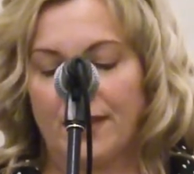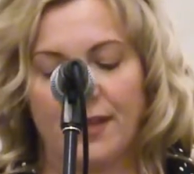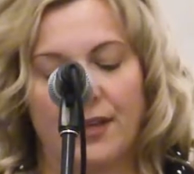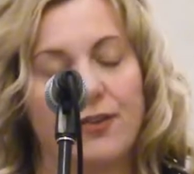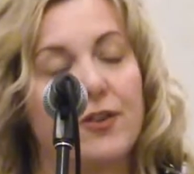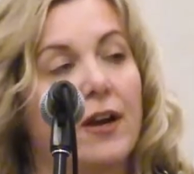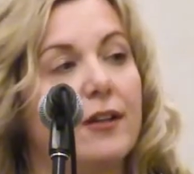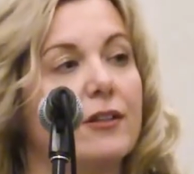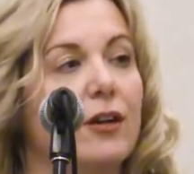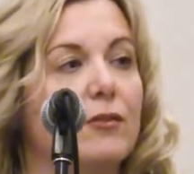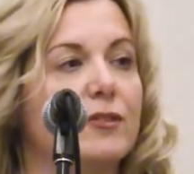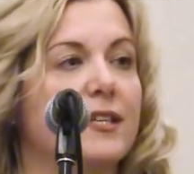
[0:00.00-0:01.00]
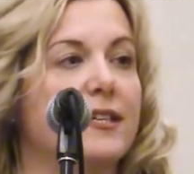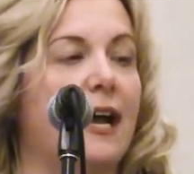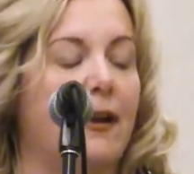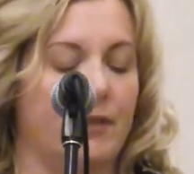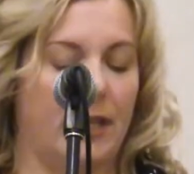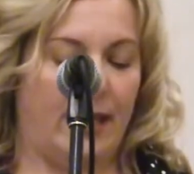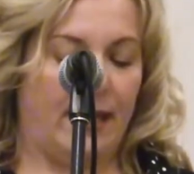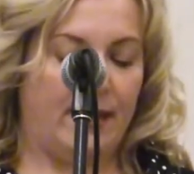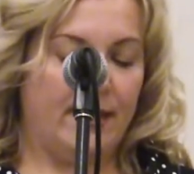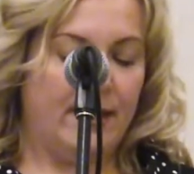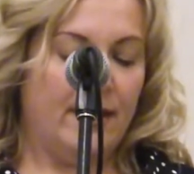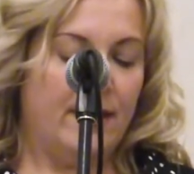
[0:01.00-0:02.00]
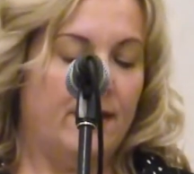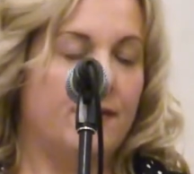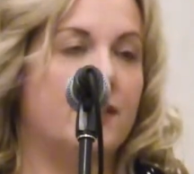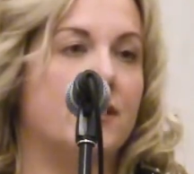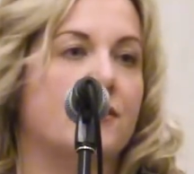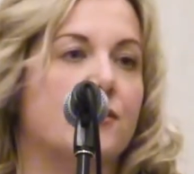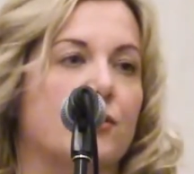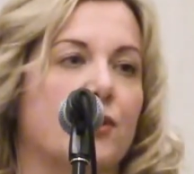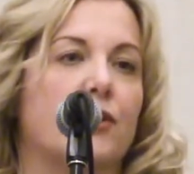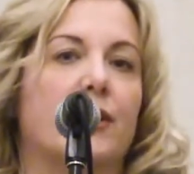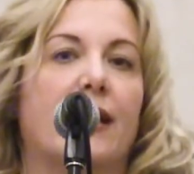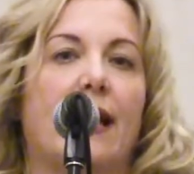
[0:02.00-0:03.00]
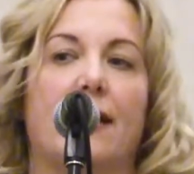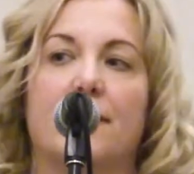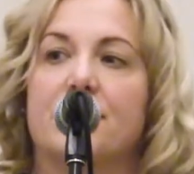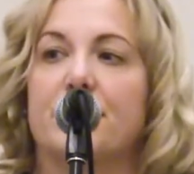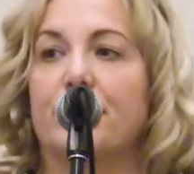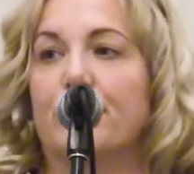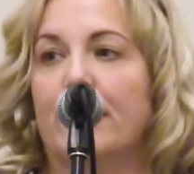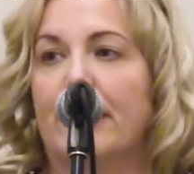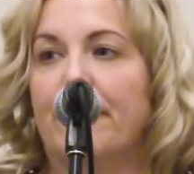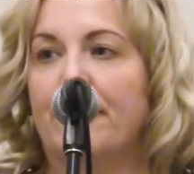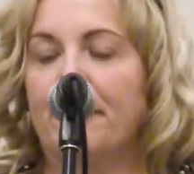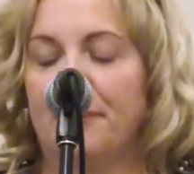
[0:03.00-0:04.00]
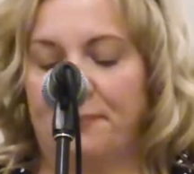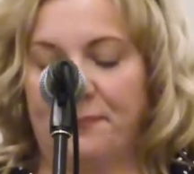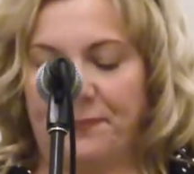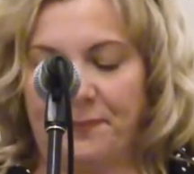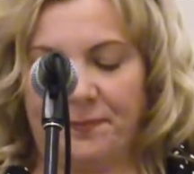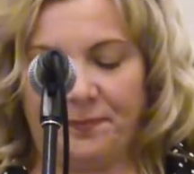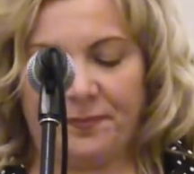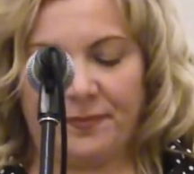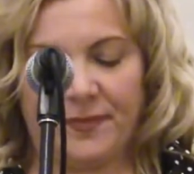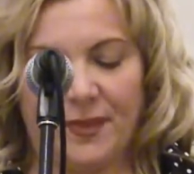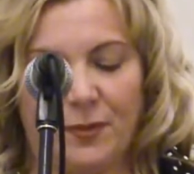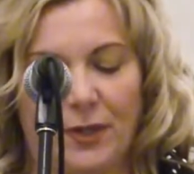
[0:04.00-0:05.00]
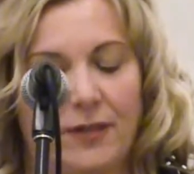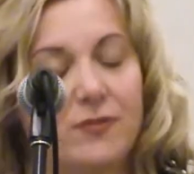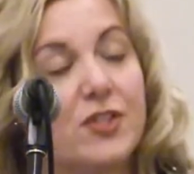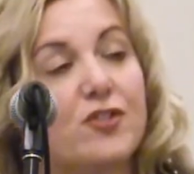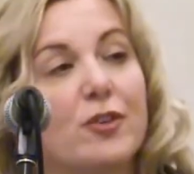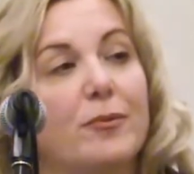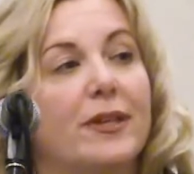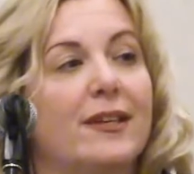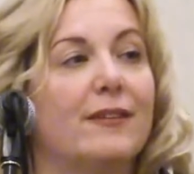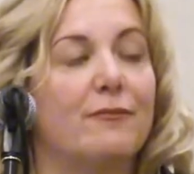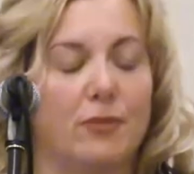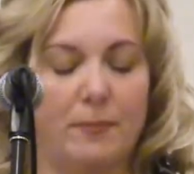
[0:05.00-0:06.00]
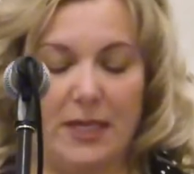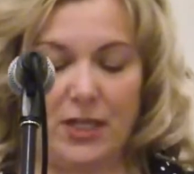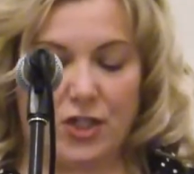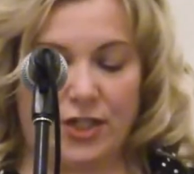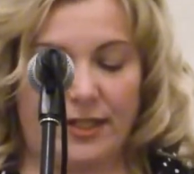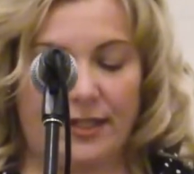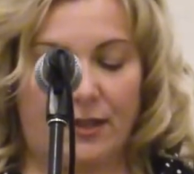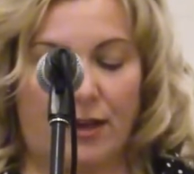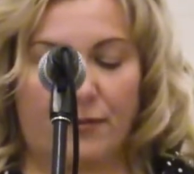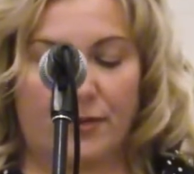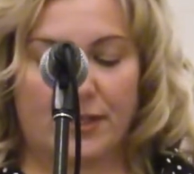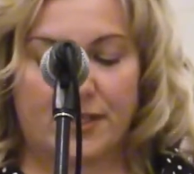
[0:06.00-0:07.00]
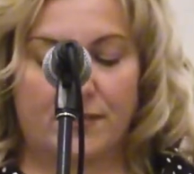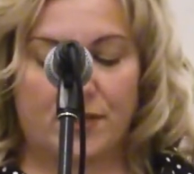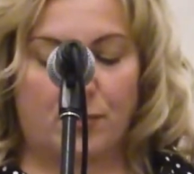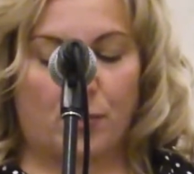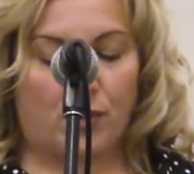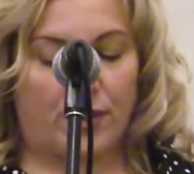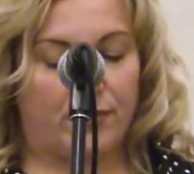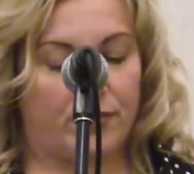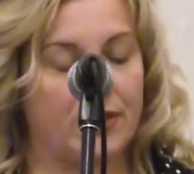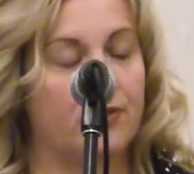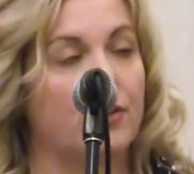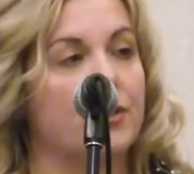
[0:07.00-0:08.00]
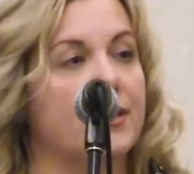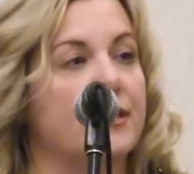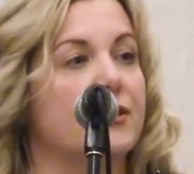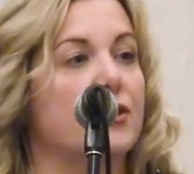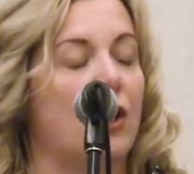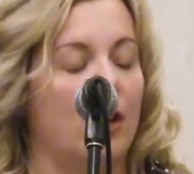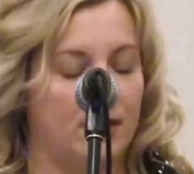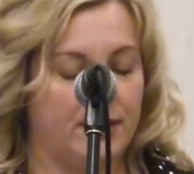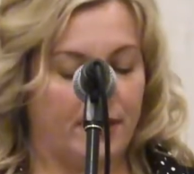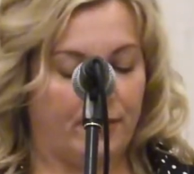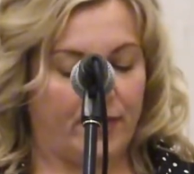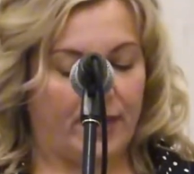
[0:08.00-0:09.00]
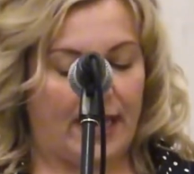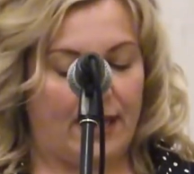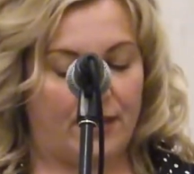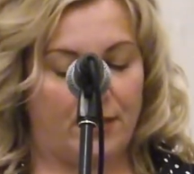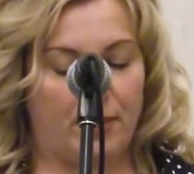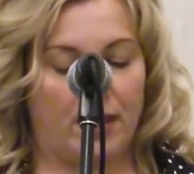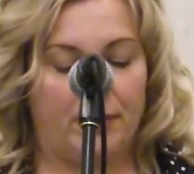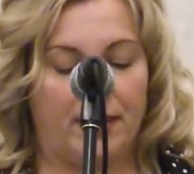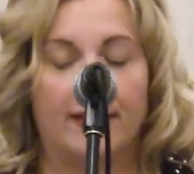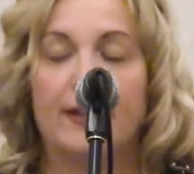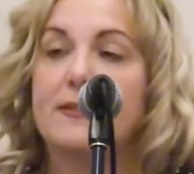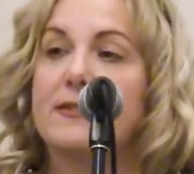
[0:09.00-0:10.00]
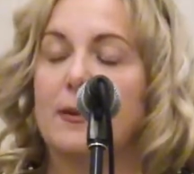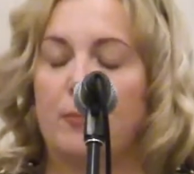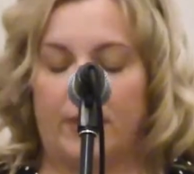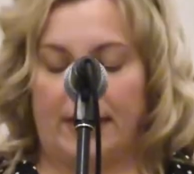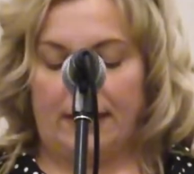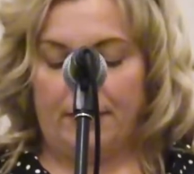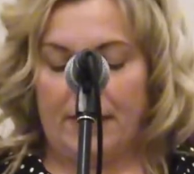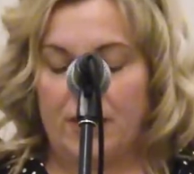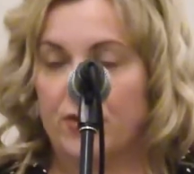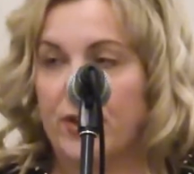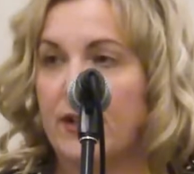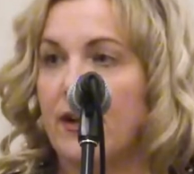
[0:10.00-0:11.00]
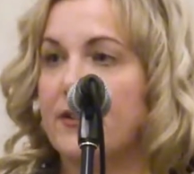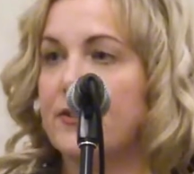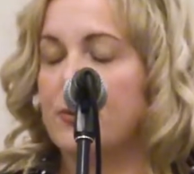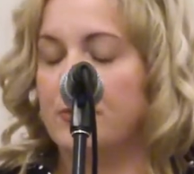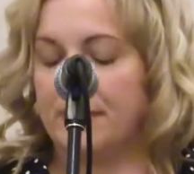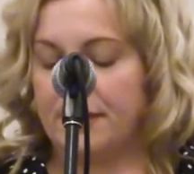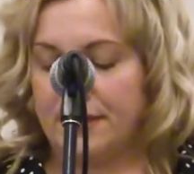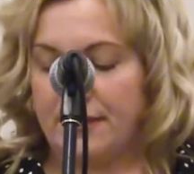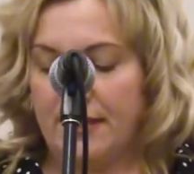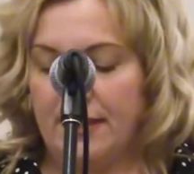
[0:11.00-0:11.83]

They are not alone to navigate the disorder and chaos of grief. We have distributed information and offerings of support and resources to all Dufferin County public and separate elementary and high schools.